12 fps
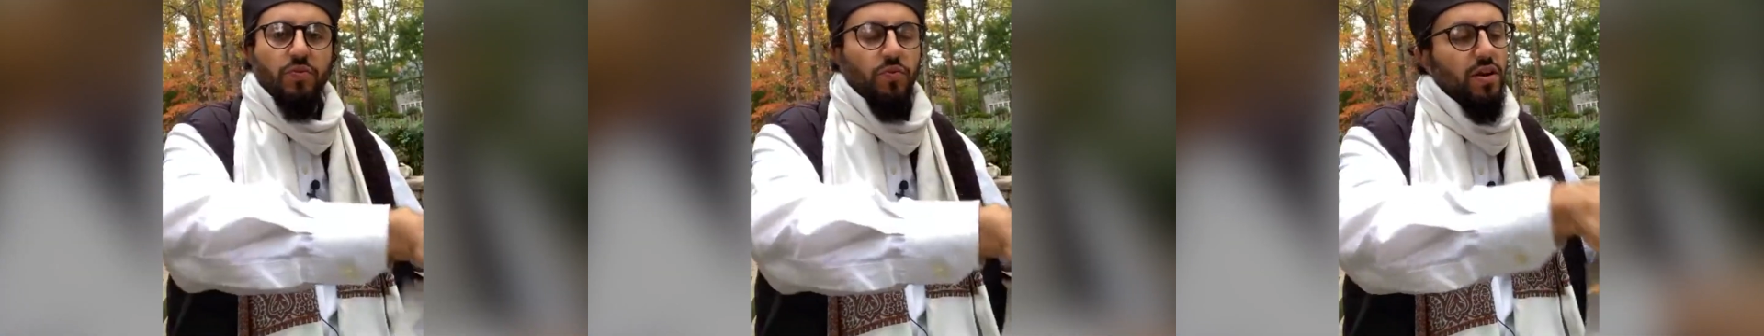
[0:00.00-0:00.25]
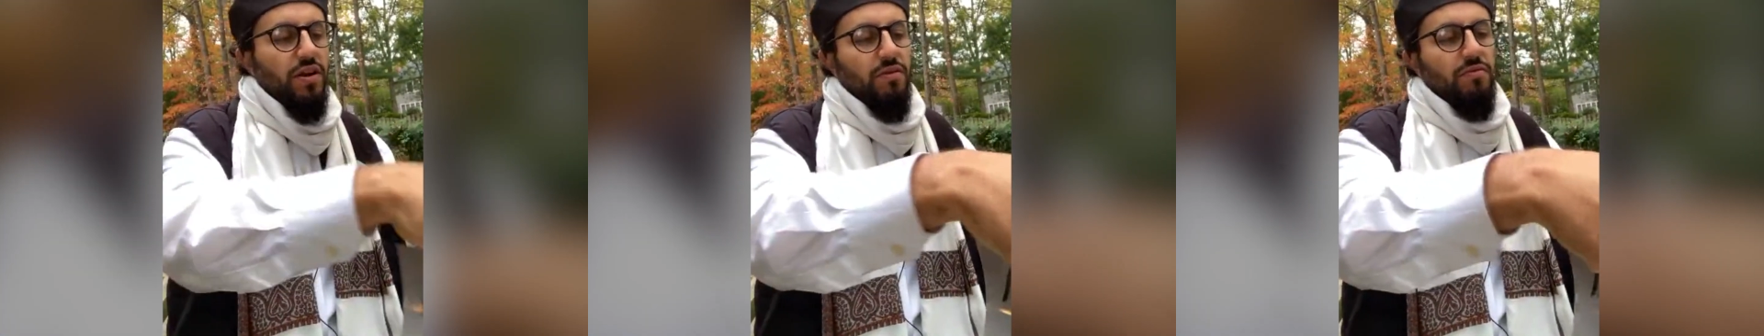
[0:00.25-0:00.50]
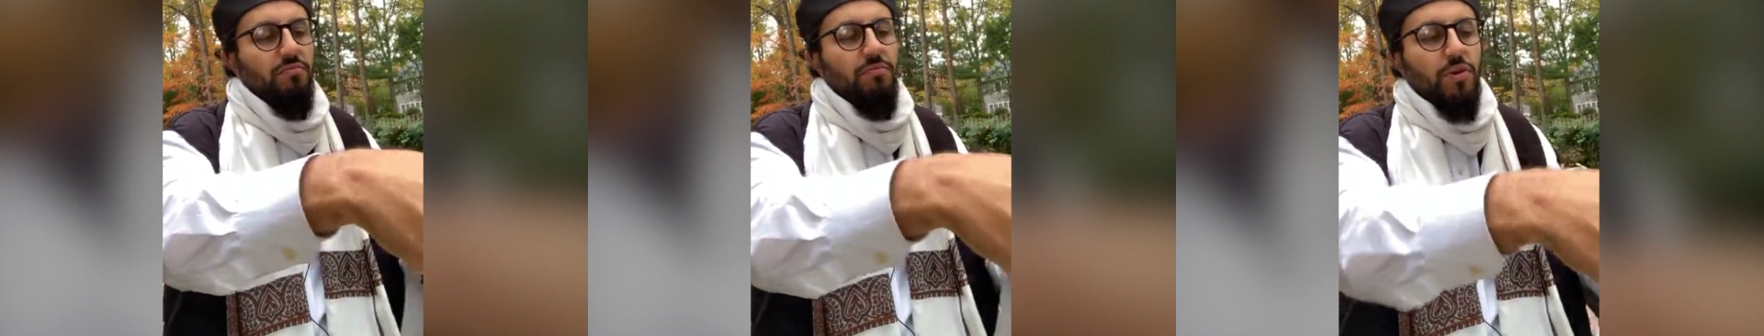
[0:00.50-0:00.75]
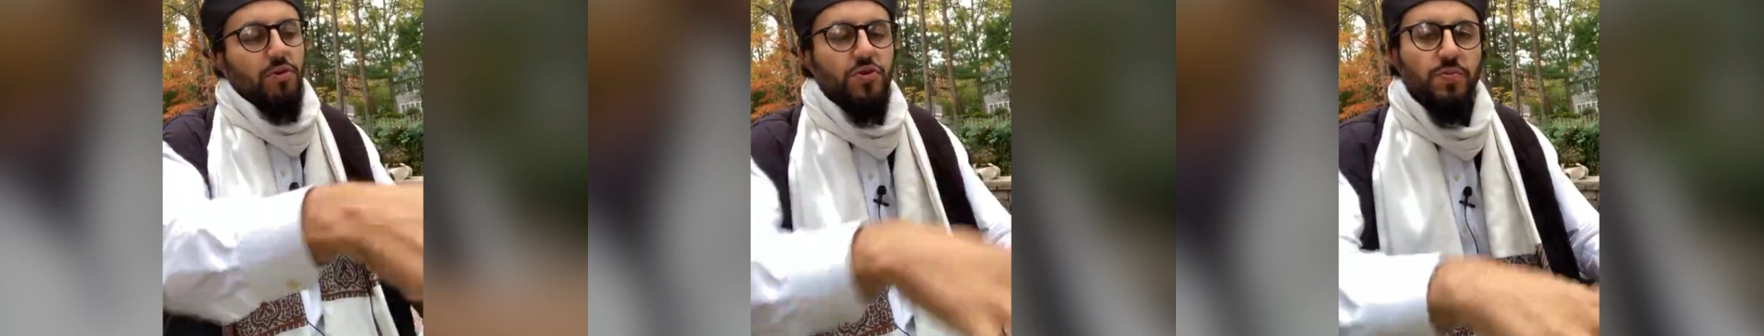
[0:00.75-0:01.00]
what
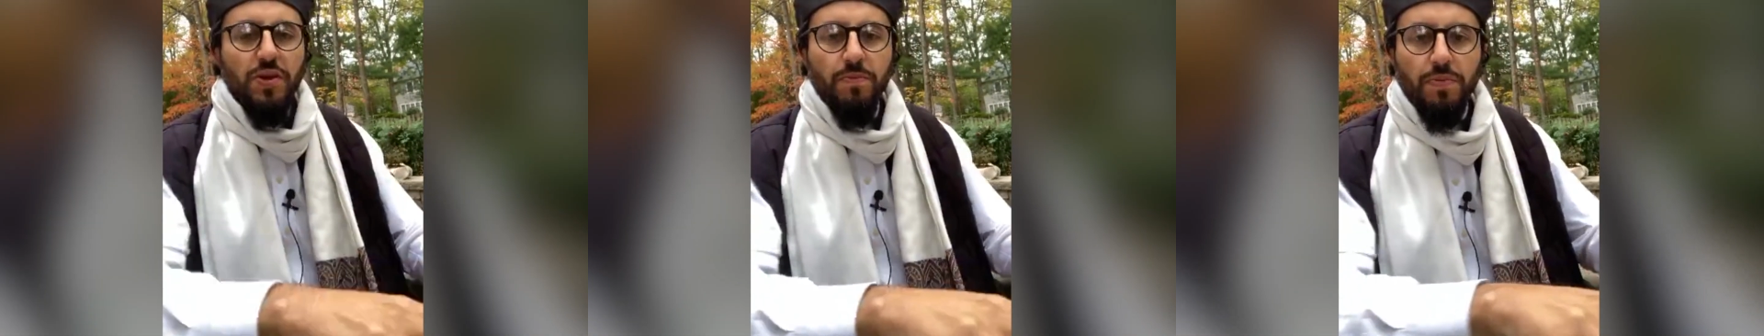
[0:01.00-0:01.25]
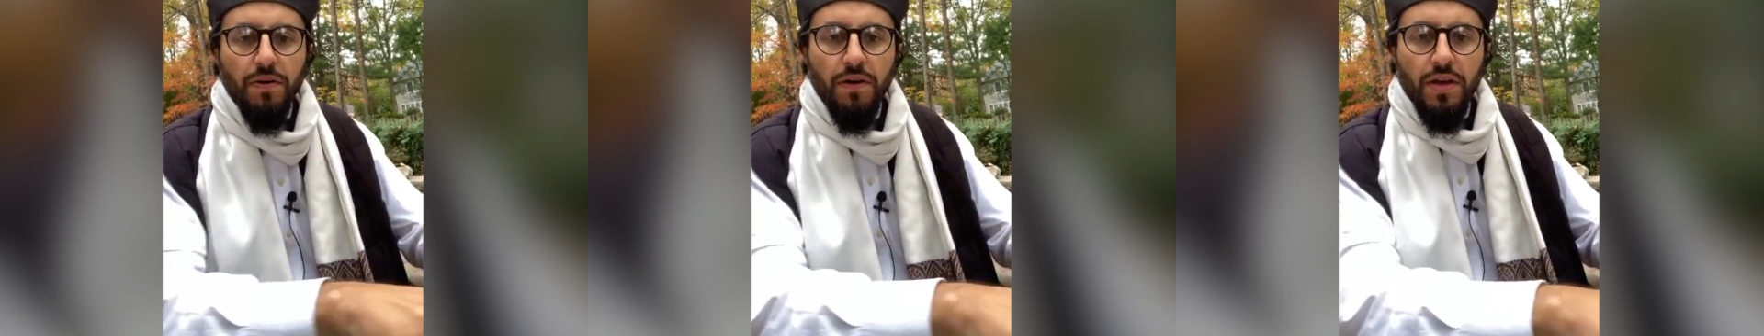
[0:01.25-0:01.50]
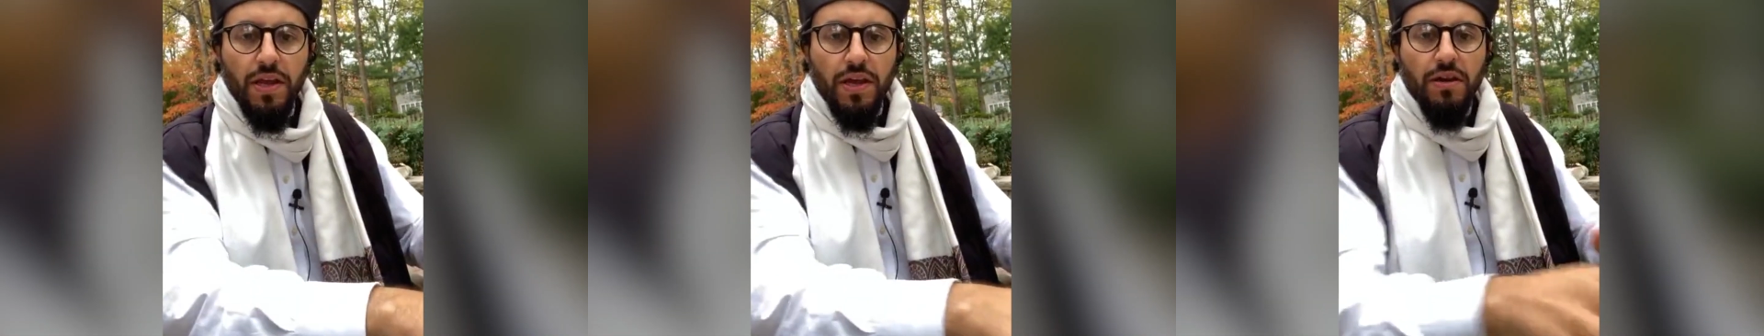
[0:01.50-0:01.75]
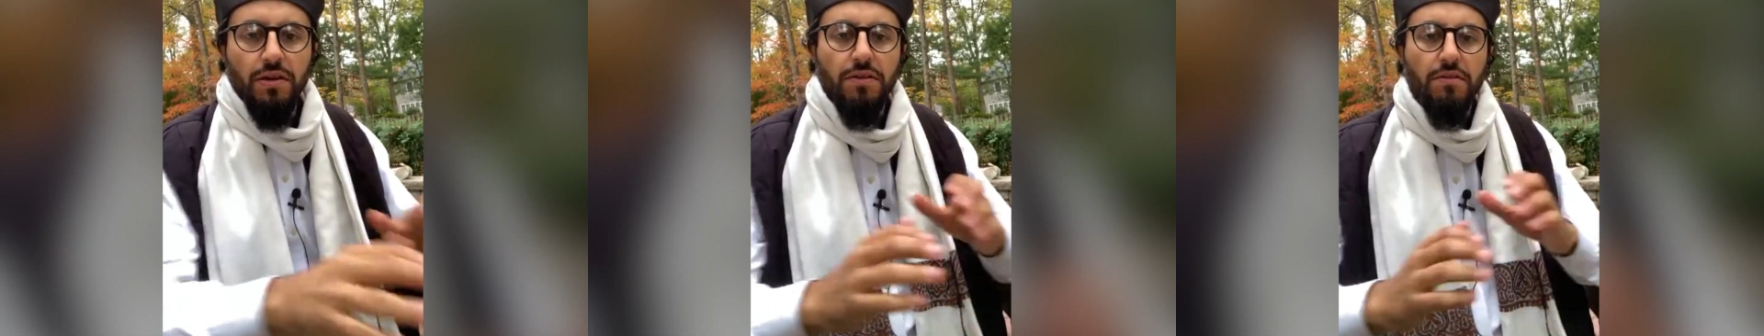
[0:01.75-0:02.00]
most people,
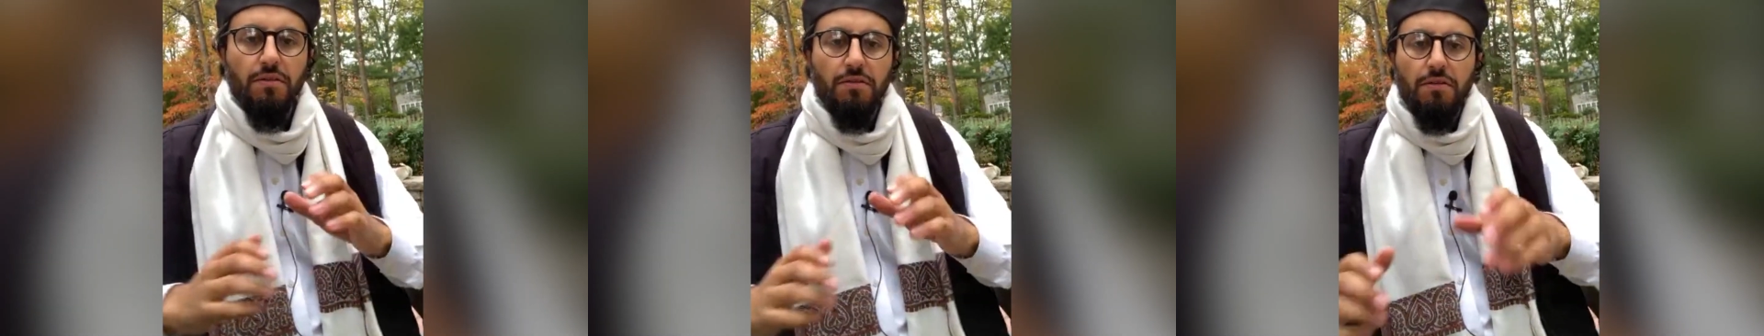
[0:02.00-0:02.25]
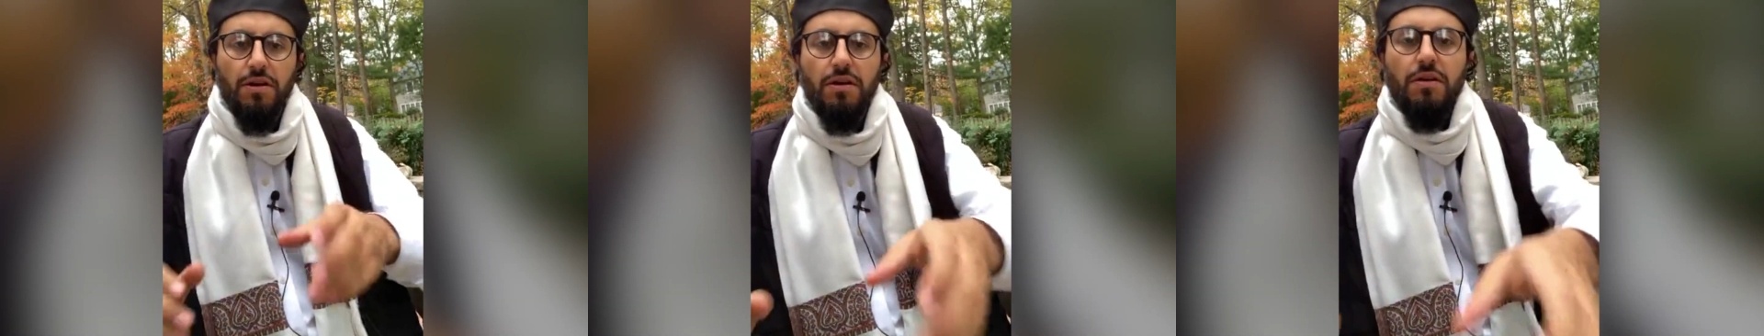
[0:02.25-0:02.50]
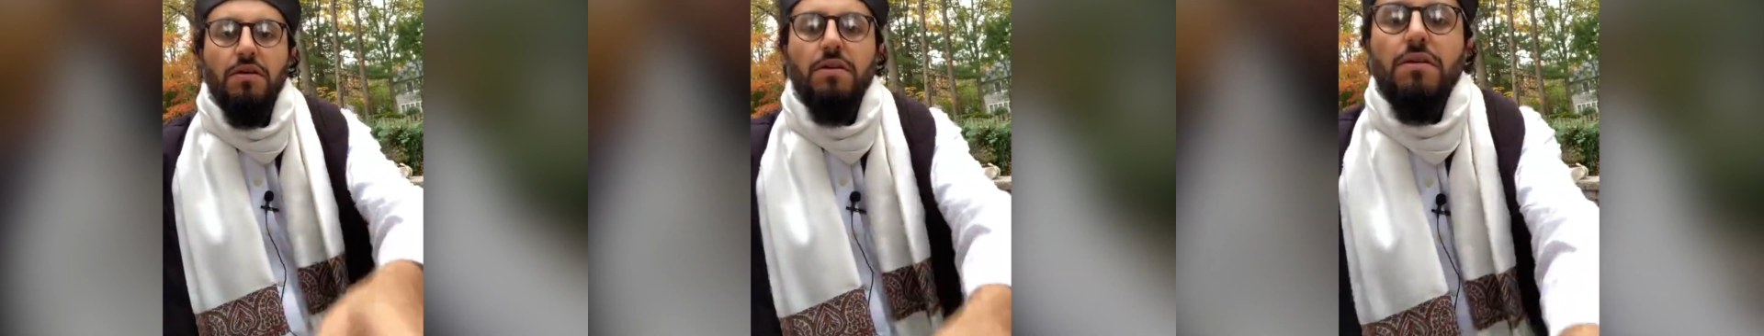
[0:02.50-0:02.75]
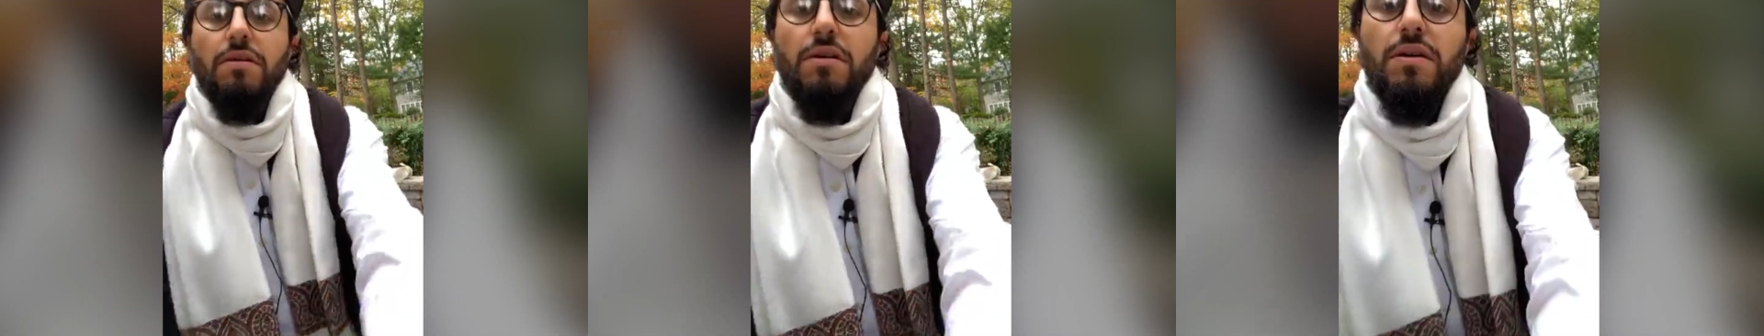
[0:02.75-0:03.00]
the